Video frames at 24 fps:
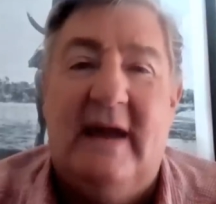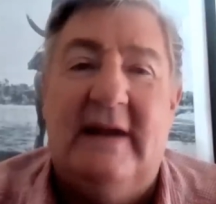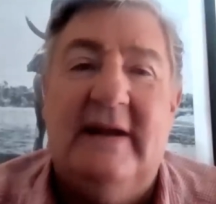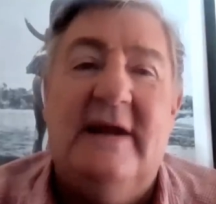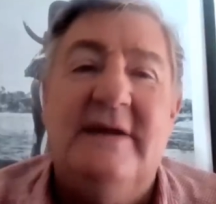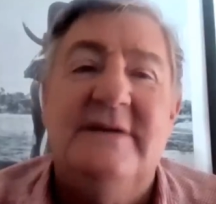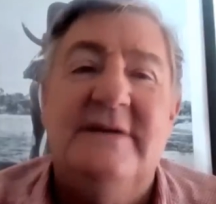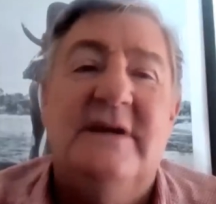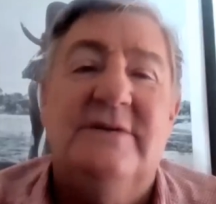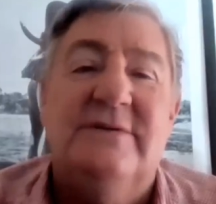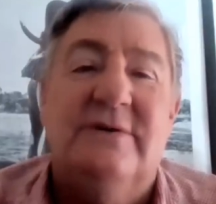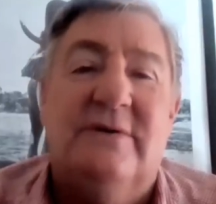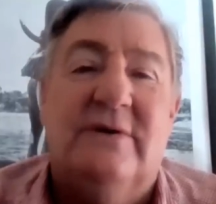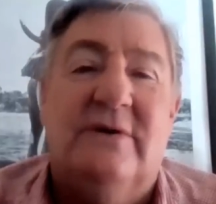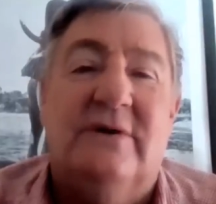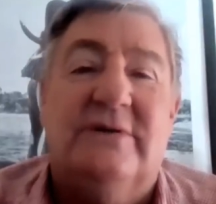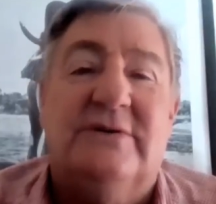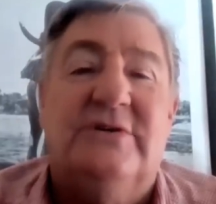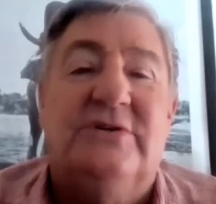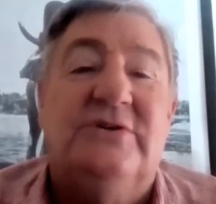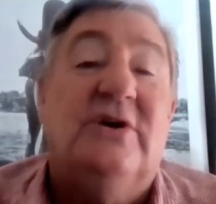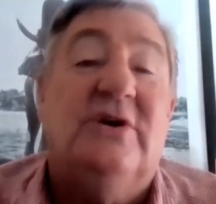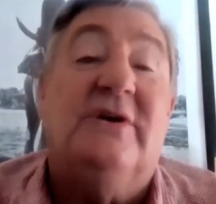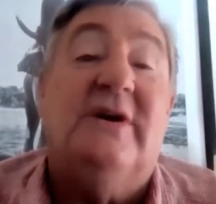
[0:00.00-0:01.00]
And as they sort of
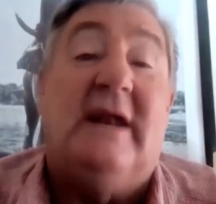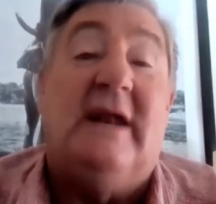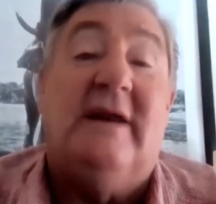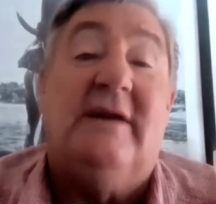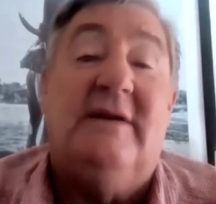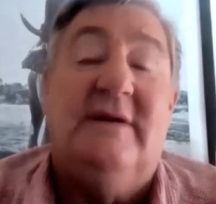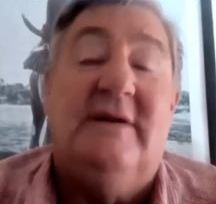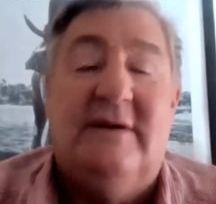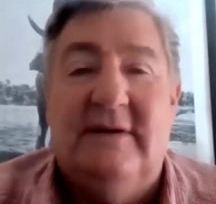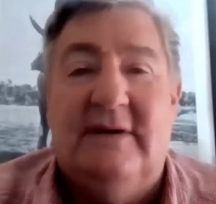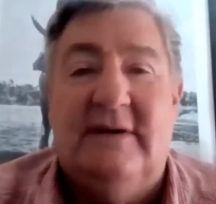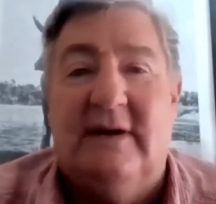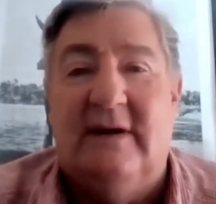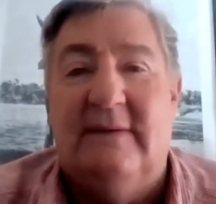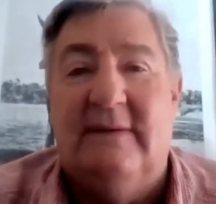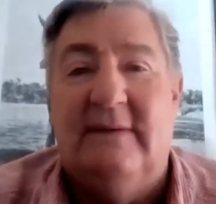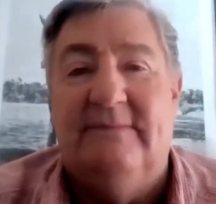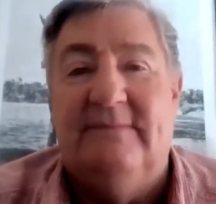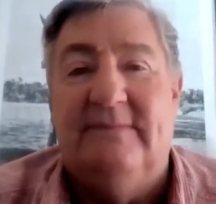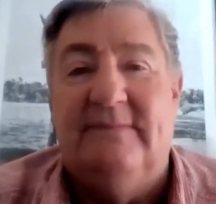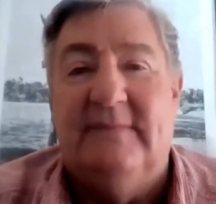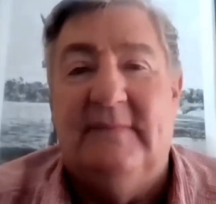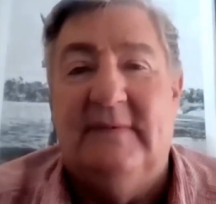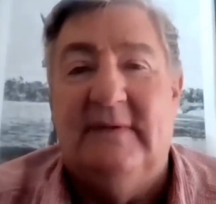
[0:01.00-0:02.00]
got shot at,
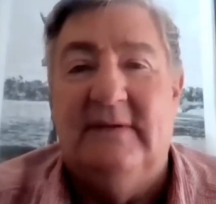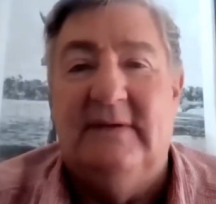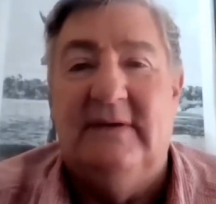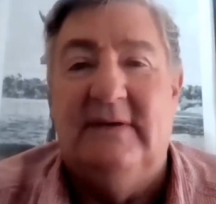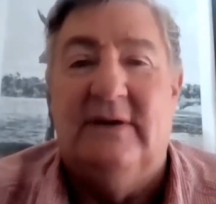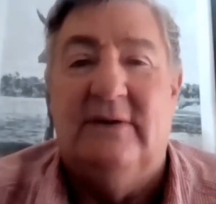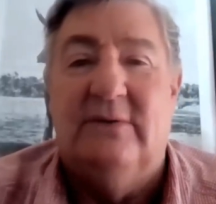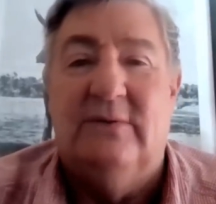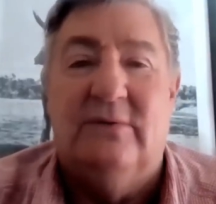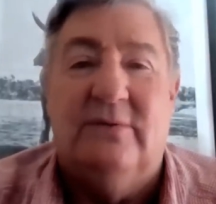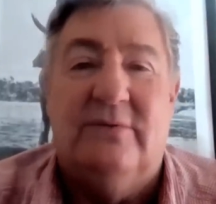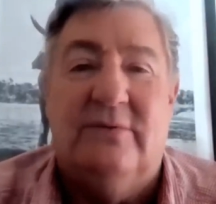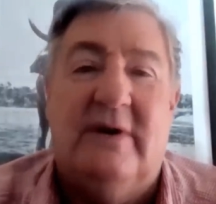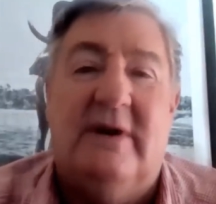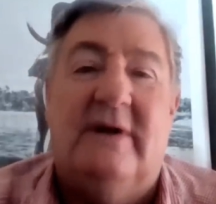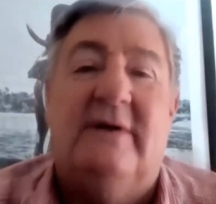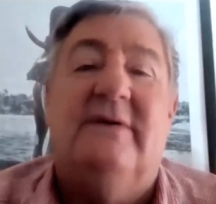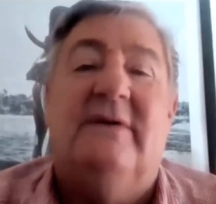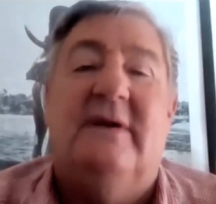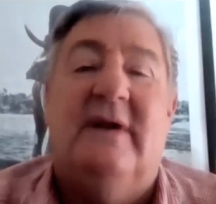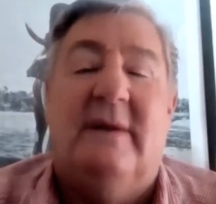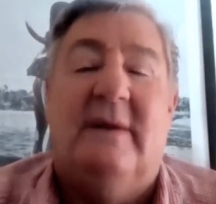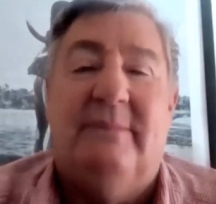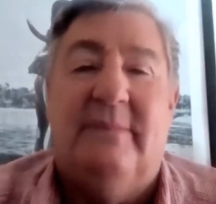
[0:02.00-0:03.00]
you know, all
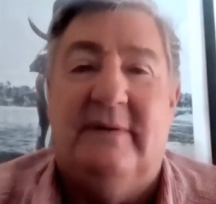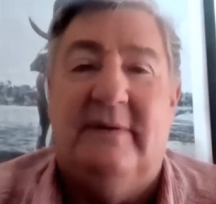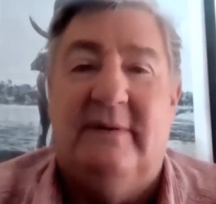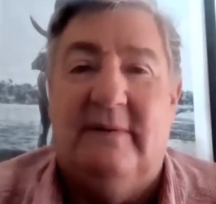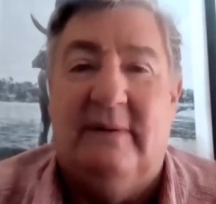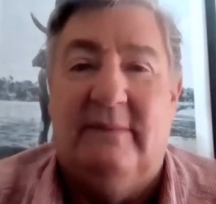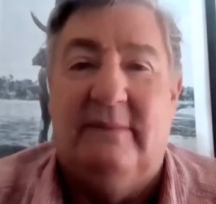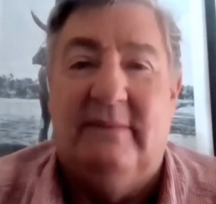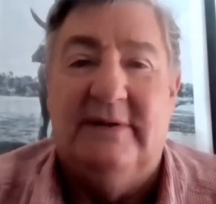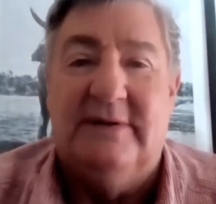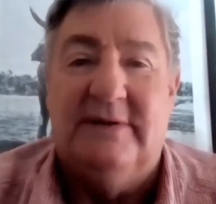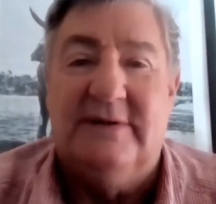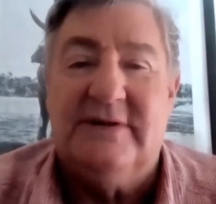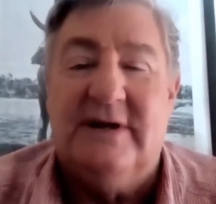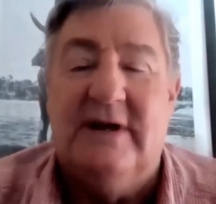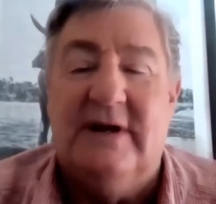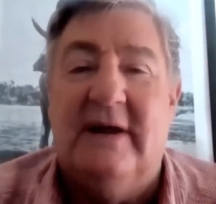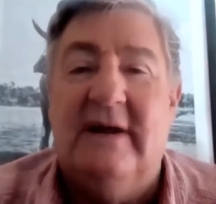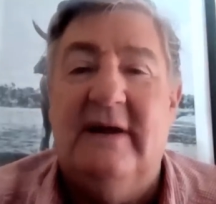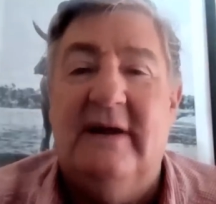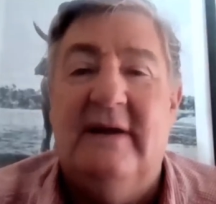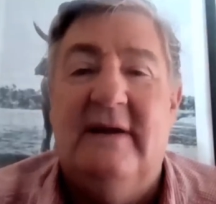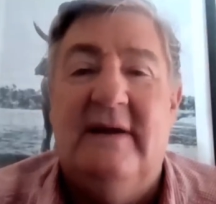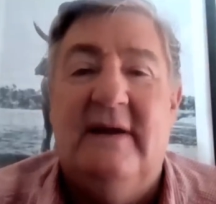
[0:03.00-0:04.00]
around and up and up in the
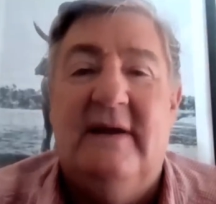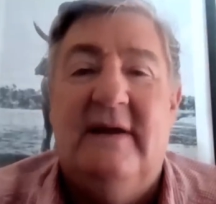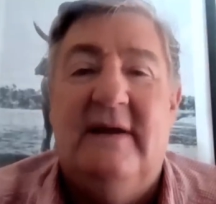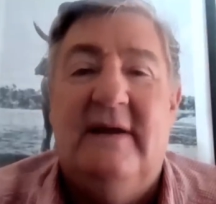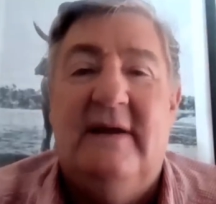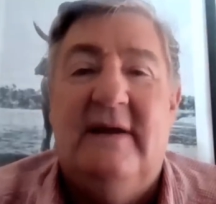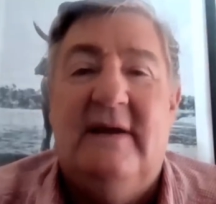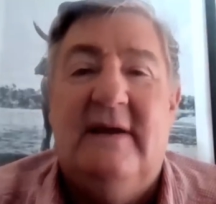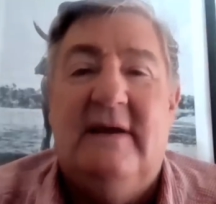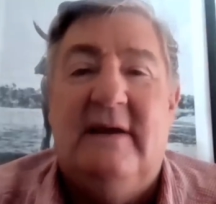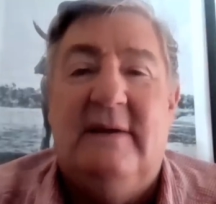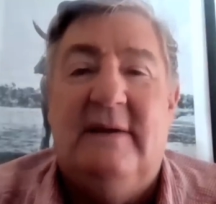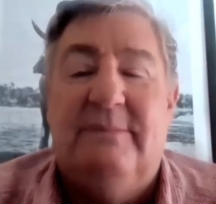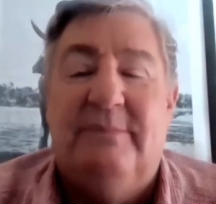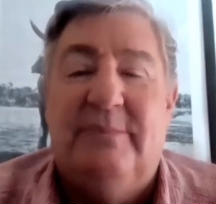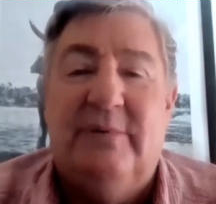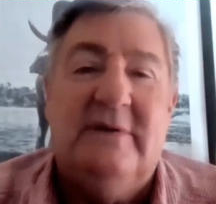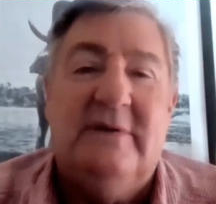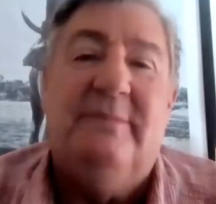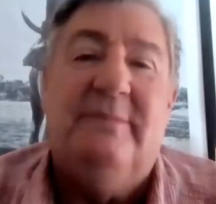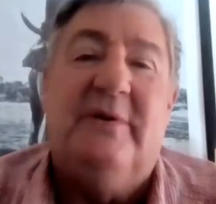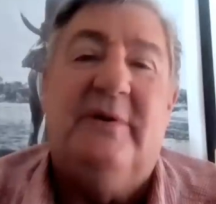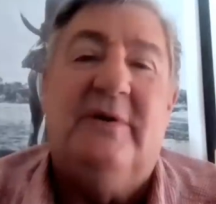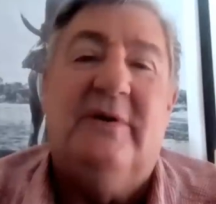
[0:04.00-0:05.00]
sky, he
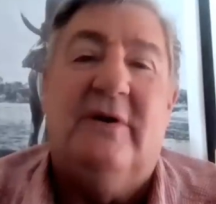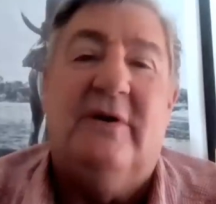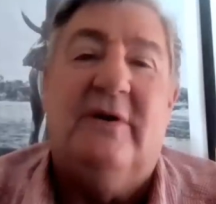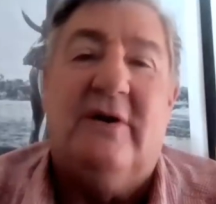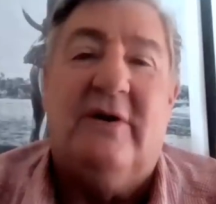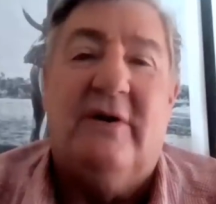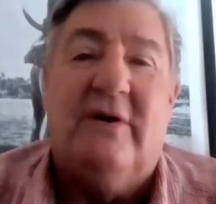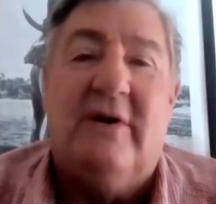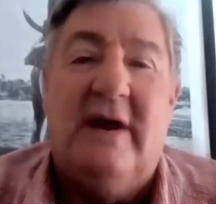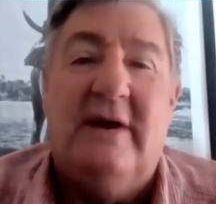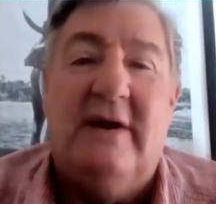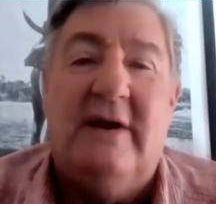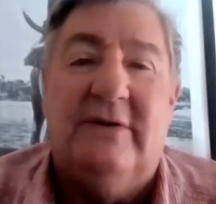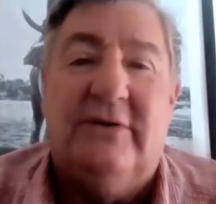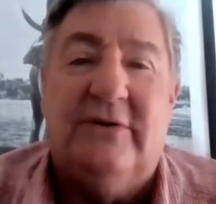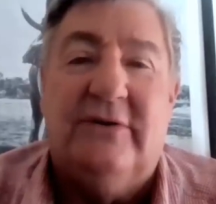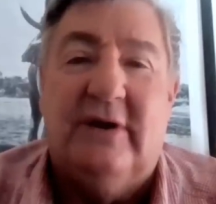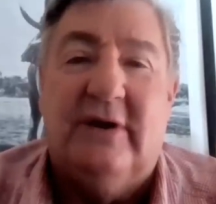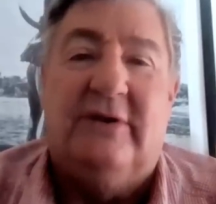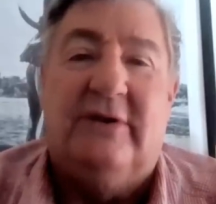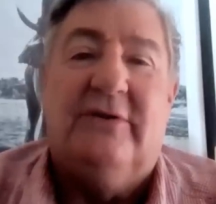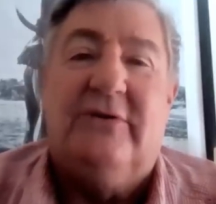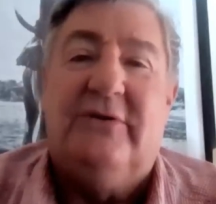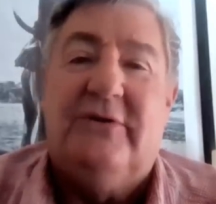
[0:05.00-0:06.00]
the pin on a grenade
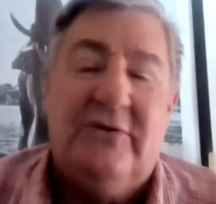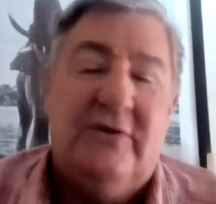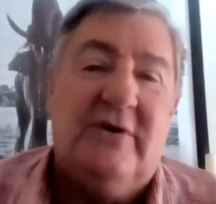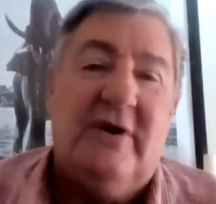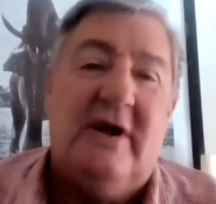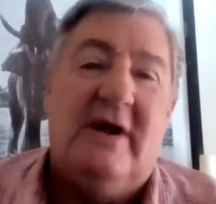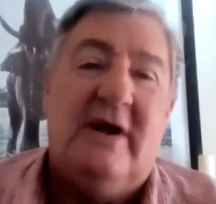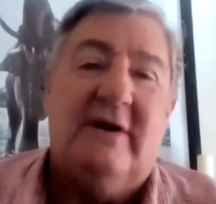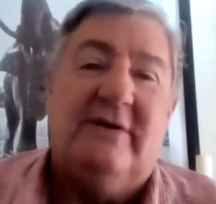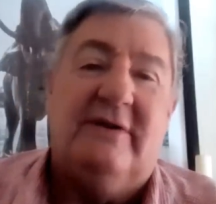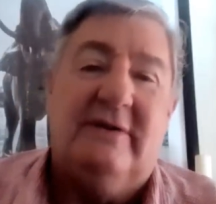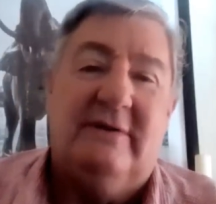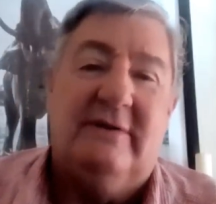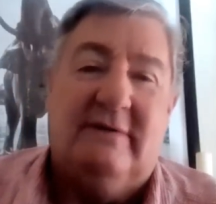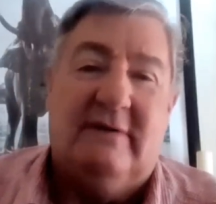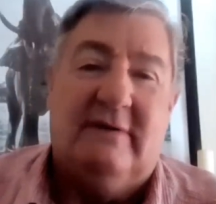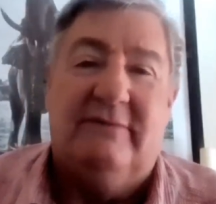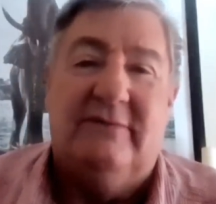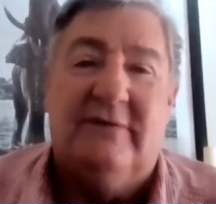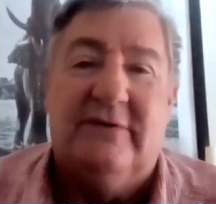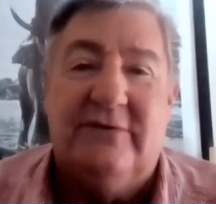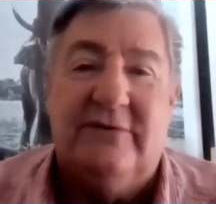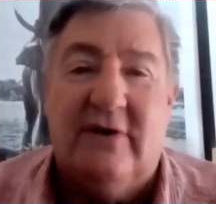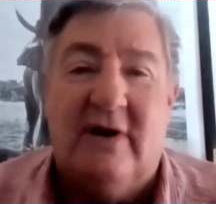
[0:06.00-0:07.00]
and threw it out of
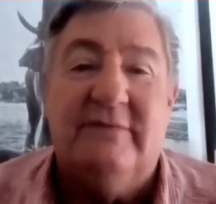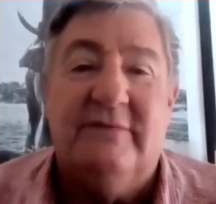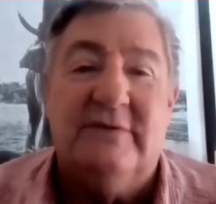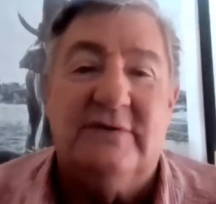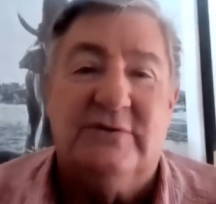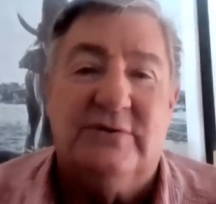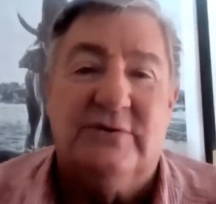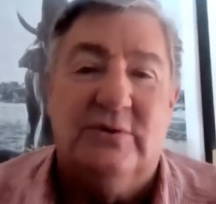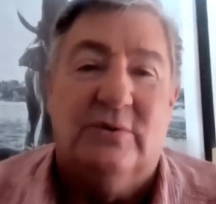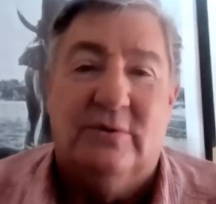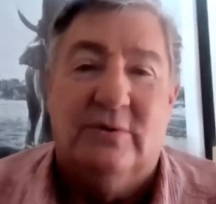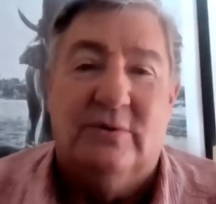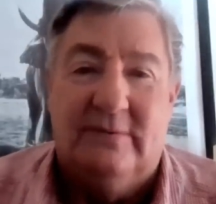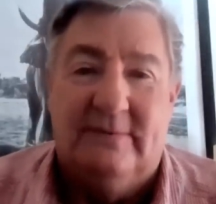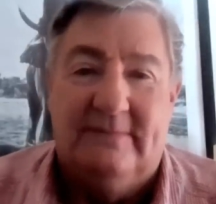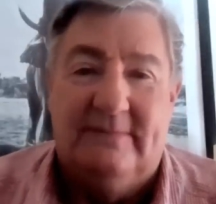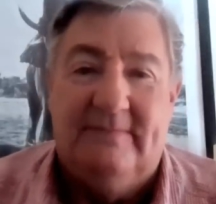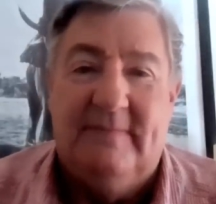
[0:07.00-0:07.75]
the driver's door.